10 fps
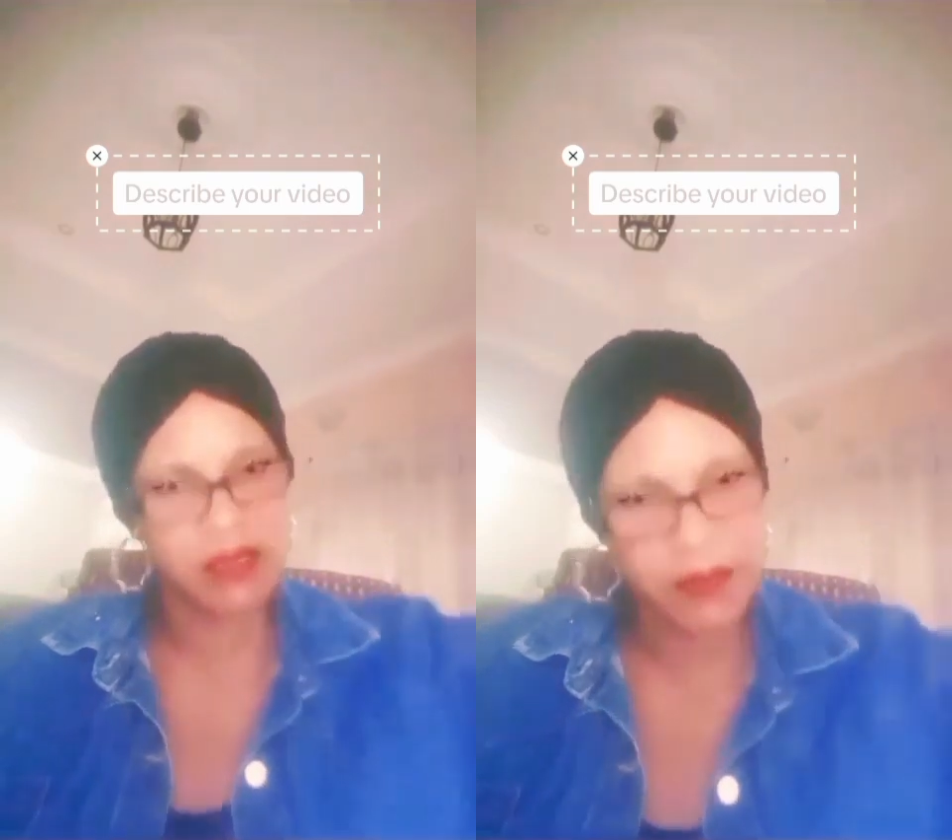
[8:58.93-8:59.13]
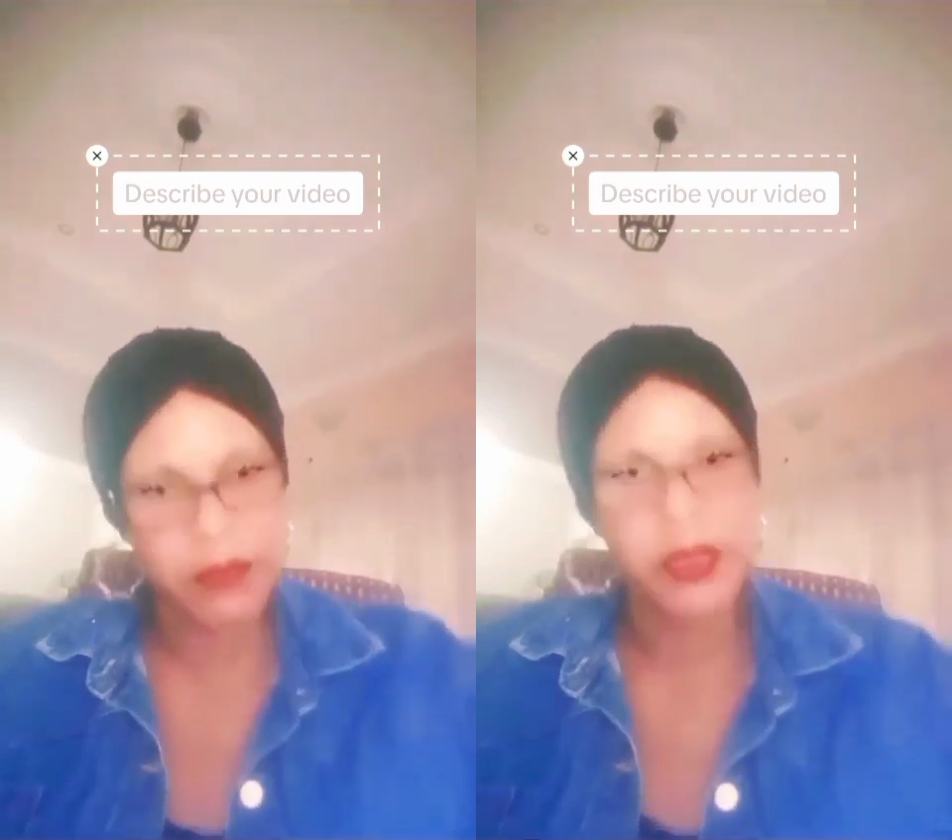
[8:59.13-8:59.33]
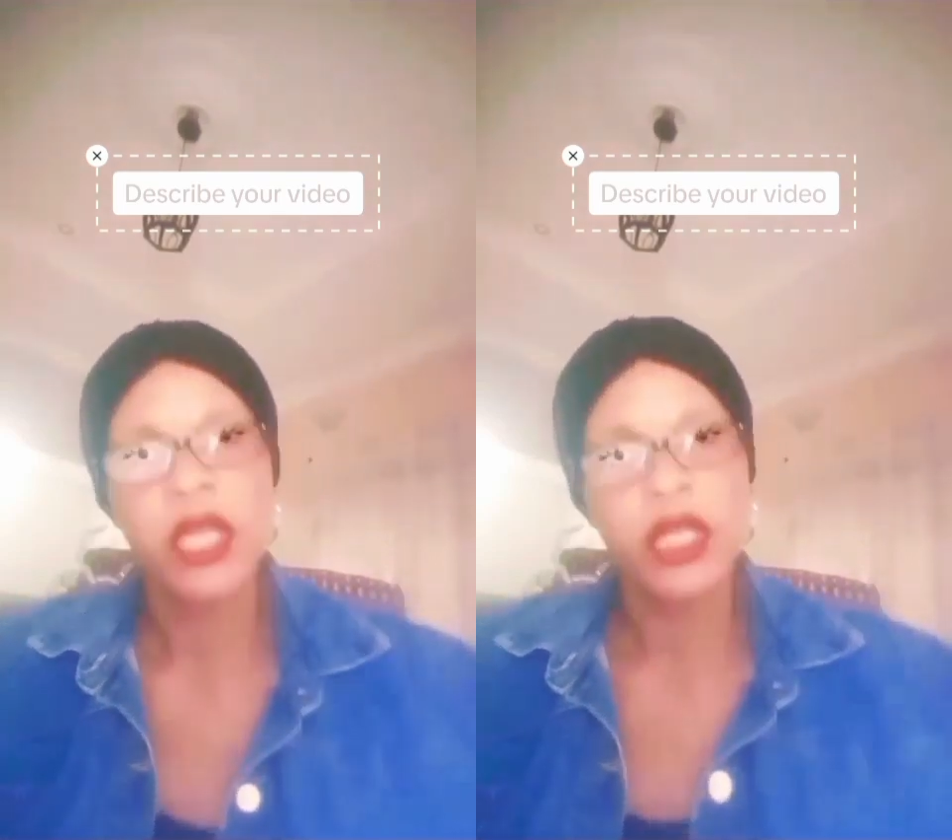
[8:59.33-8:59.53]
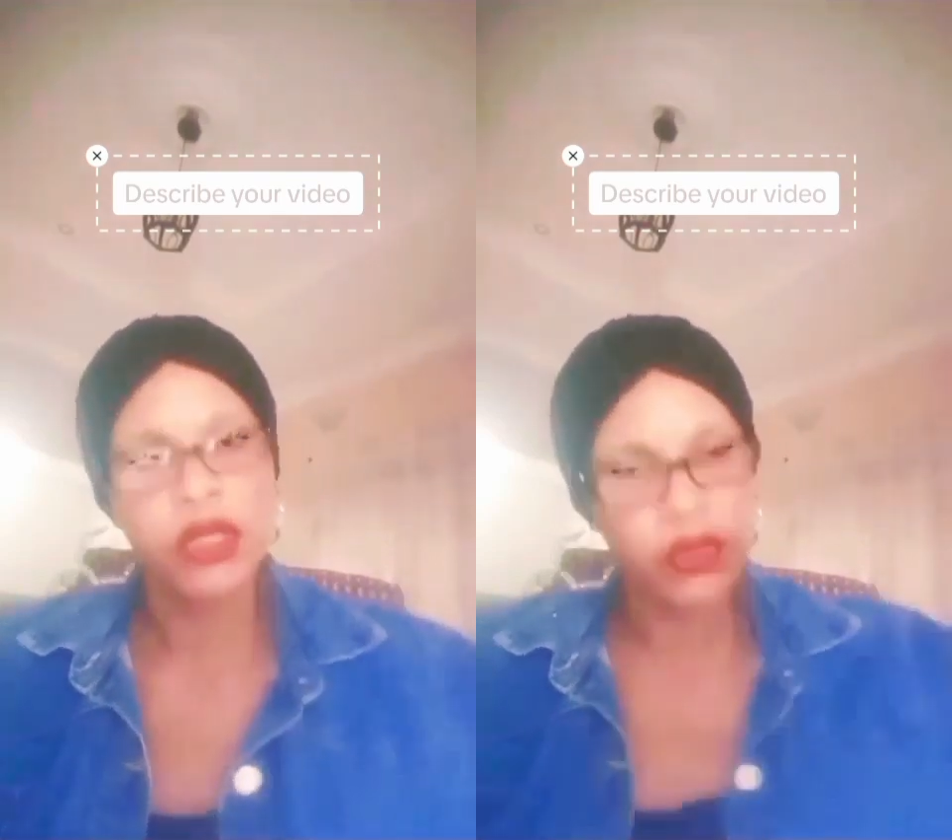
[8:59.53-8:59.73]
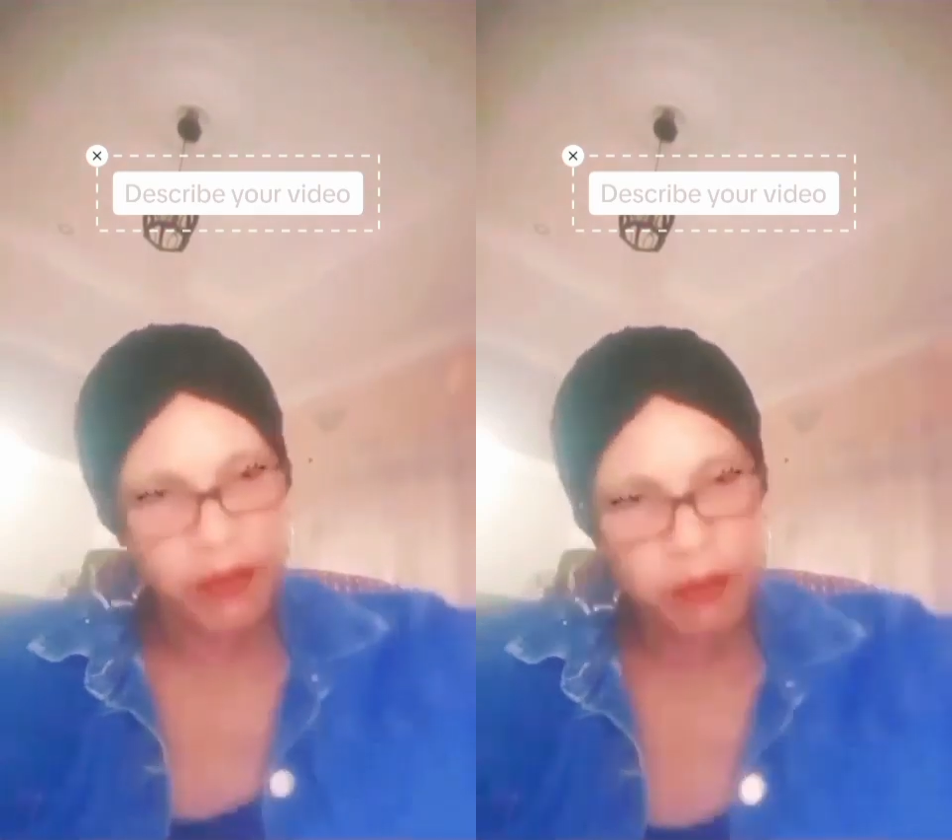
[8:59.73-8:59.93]

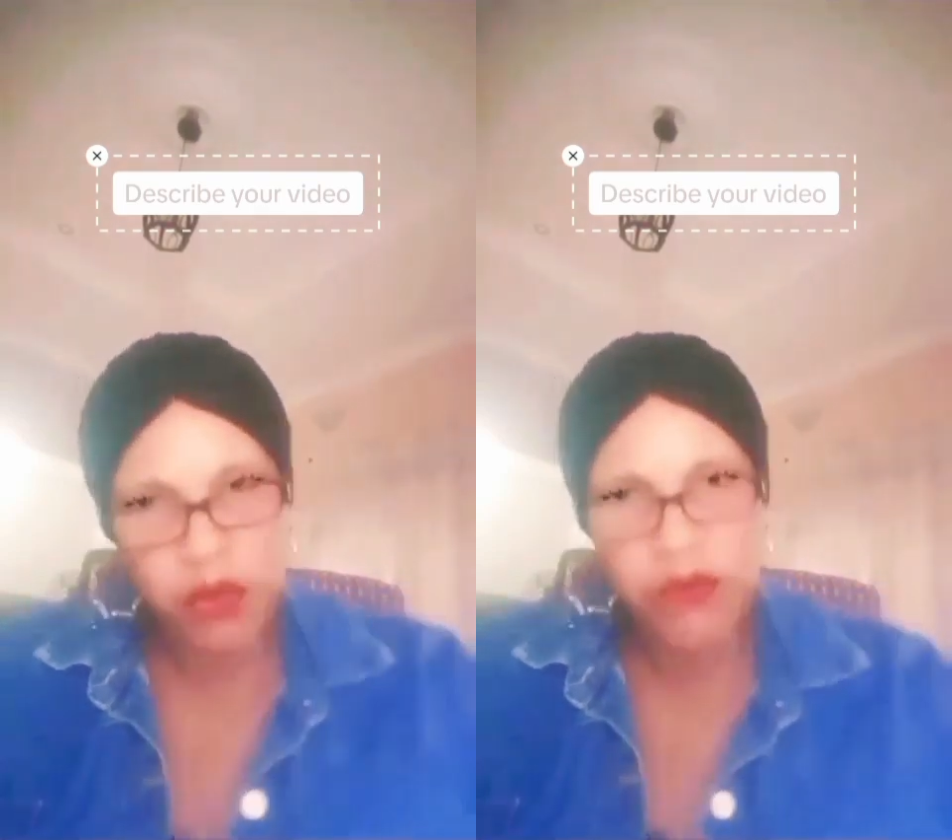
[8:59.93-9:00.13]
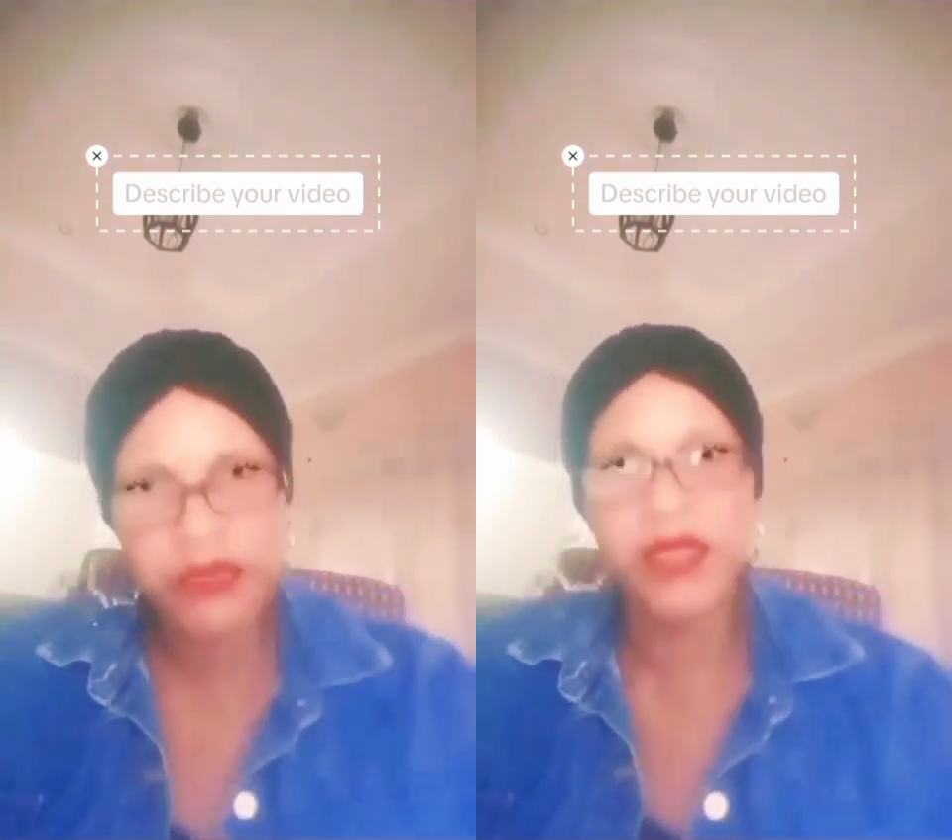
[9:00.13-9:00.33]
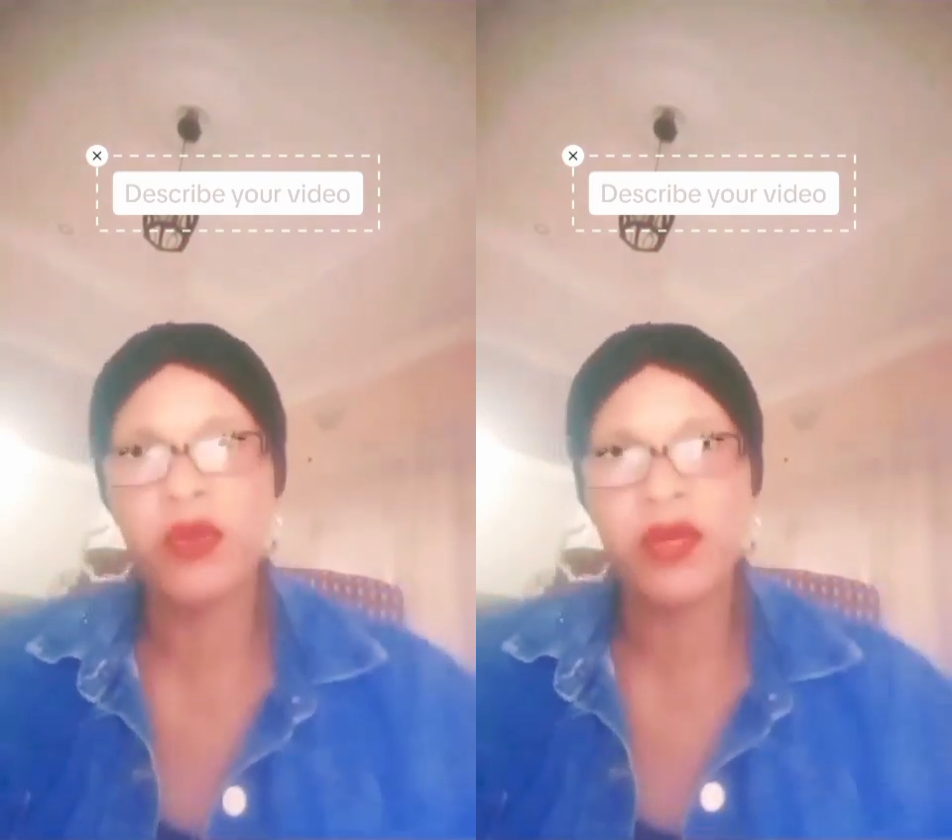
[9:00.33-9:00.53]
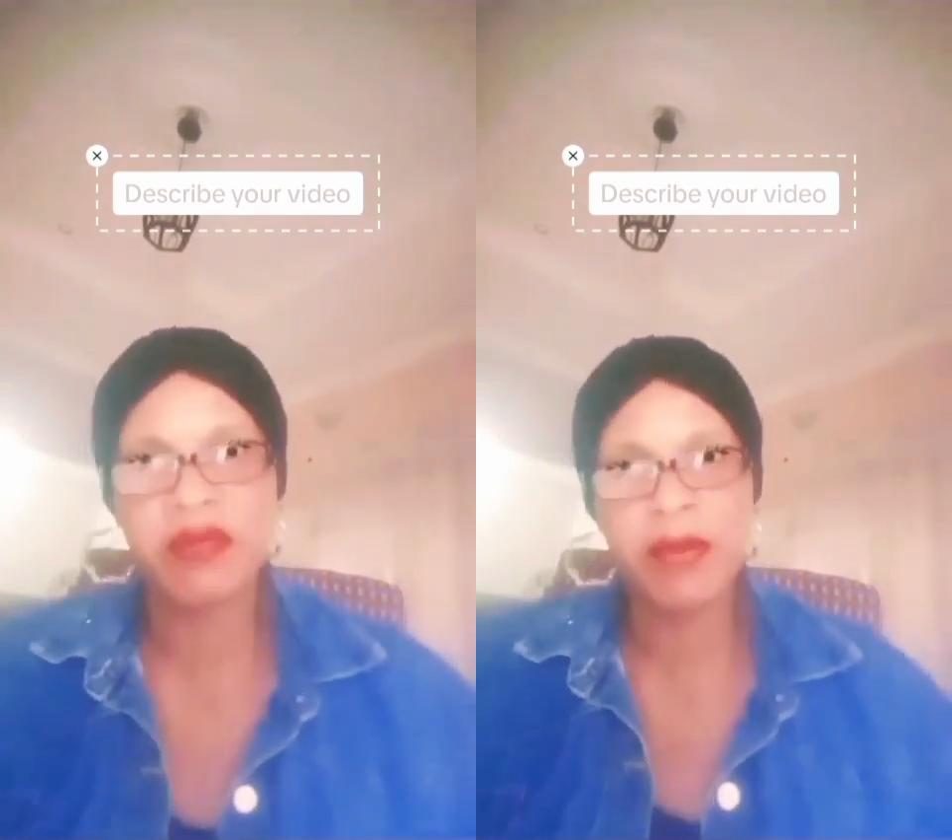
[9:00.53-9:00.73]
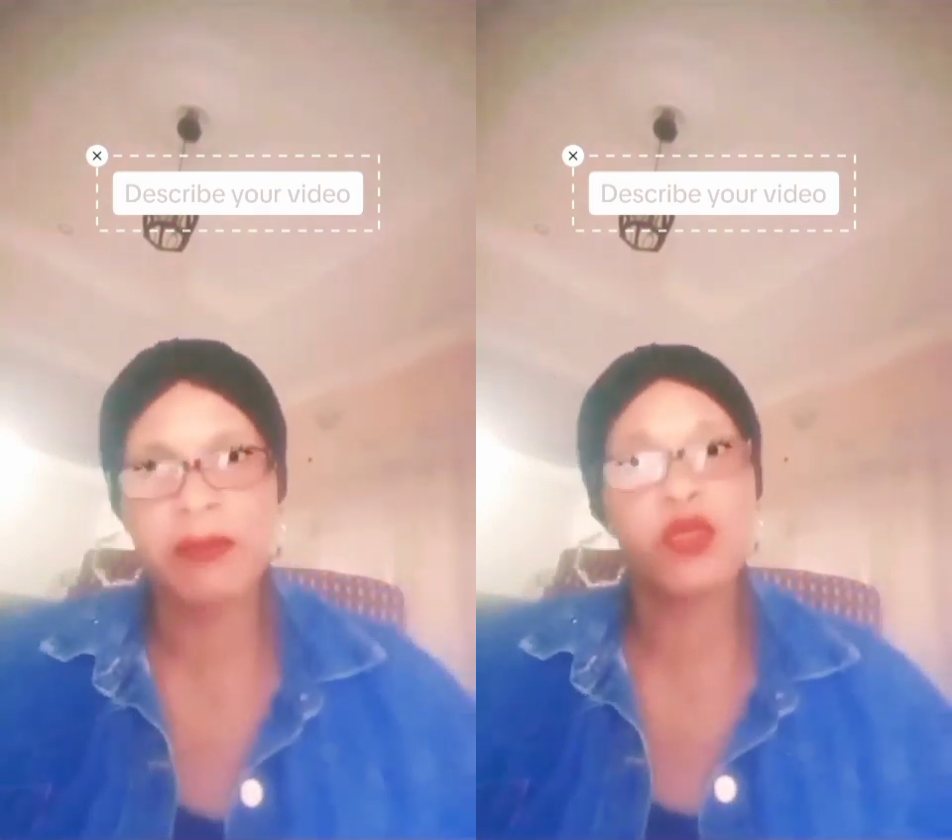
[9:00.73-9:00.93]
you keep moving
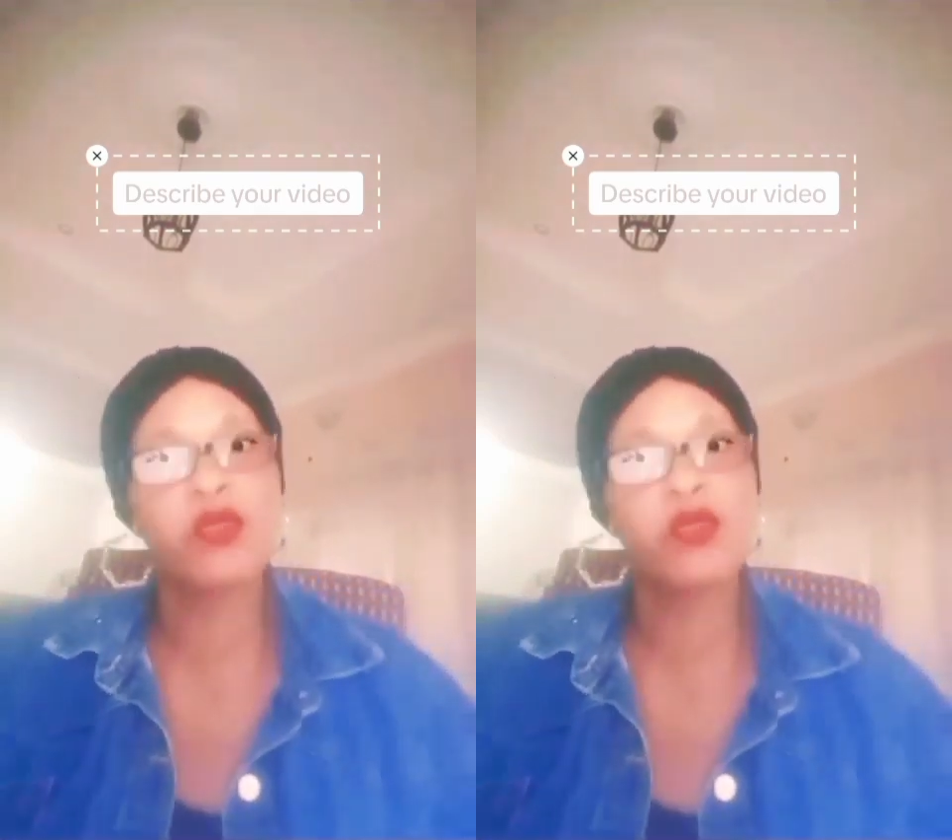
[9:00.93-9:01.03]
with them.